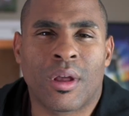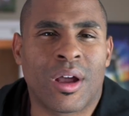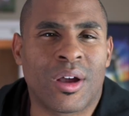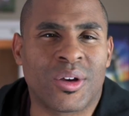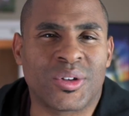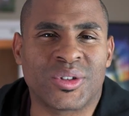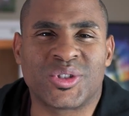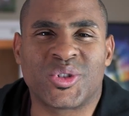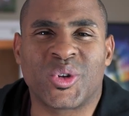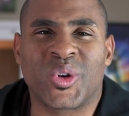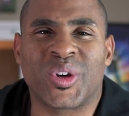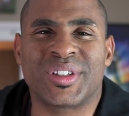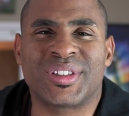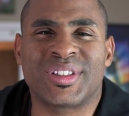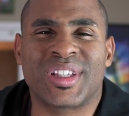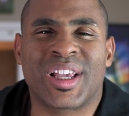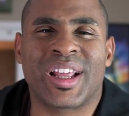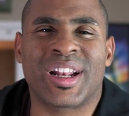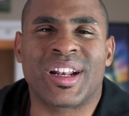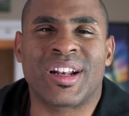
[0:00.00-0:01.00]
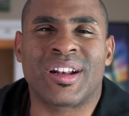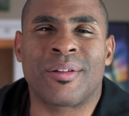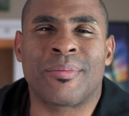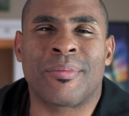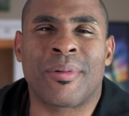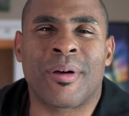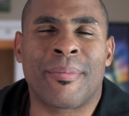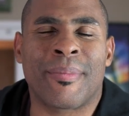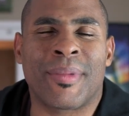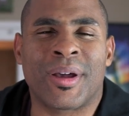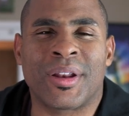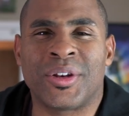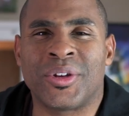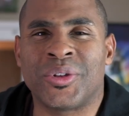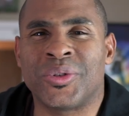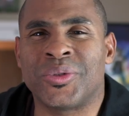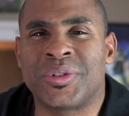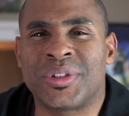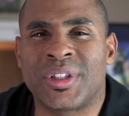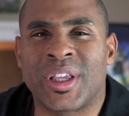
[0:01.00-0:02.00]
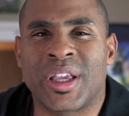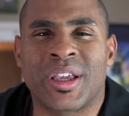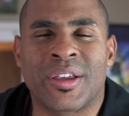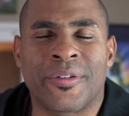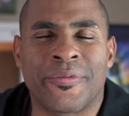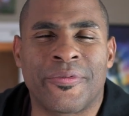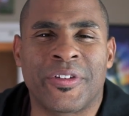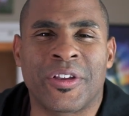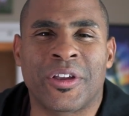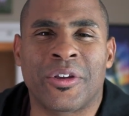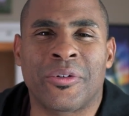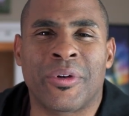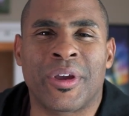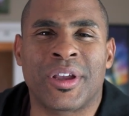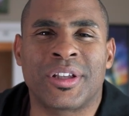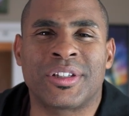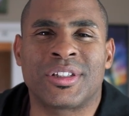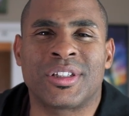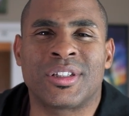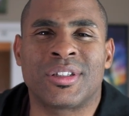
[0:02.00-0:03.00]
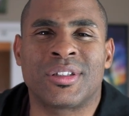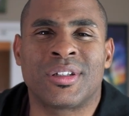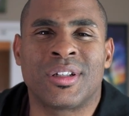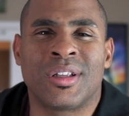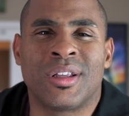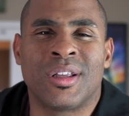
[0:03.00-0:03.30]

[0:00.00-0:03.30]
I was so excited about my new set configuration.